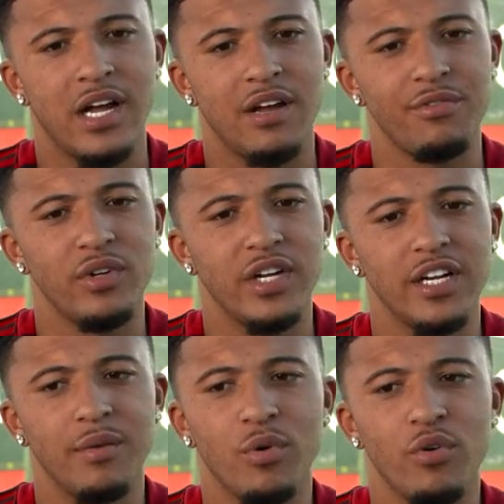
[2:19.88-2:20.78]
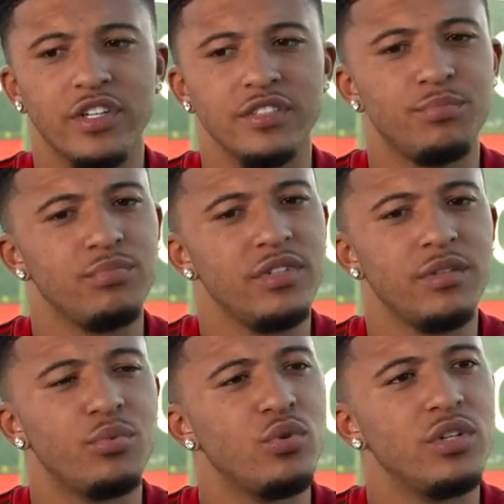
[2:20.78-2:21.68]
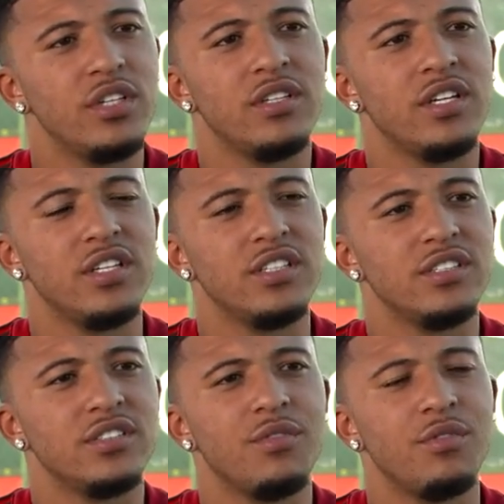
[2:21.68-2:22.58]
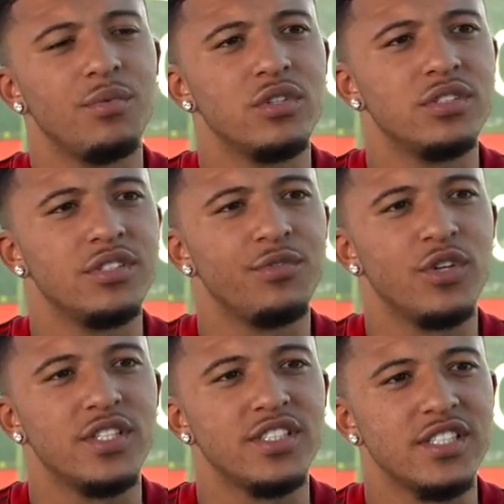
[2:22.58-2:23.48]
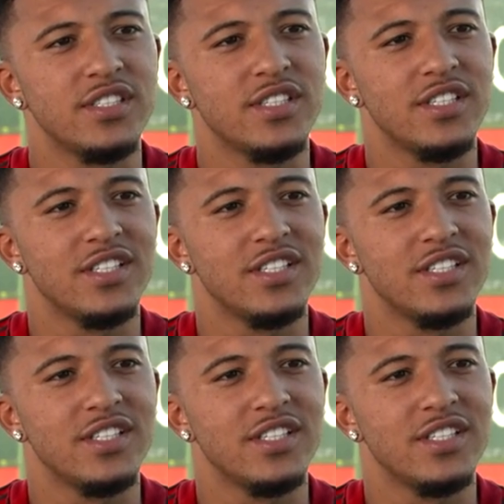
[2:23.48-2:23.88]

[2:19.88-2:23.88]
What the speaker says: I feel like they're both as important as each other, because if you assist,